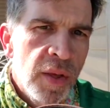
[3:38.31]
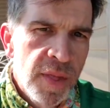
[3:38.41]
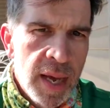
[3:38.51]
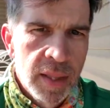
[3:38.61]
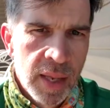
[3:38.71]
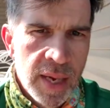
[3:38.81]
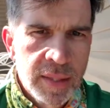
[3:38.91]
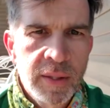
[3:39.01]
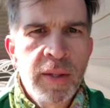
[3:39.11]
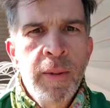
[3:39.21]
that
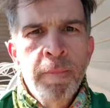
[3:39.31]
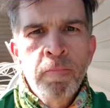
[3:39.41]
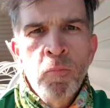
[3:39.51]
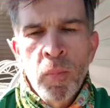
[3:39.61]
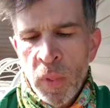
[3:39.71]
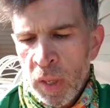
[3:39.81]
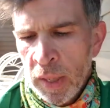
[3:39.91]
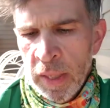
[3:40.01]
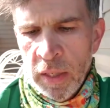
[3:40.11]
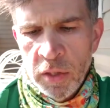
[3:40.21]
light.
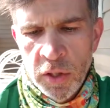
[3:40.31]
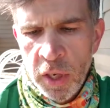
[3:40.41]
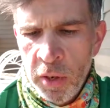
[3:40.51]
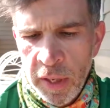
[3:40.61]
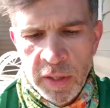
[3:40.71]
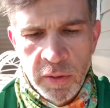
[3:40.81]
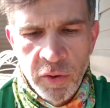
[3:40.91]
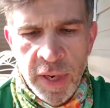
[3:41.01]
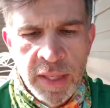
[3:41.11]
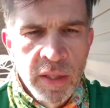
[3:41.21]
So it's a
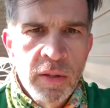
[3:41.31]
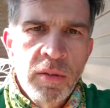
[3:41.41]
great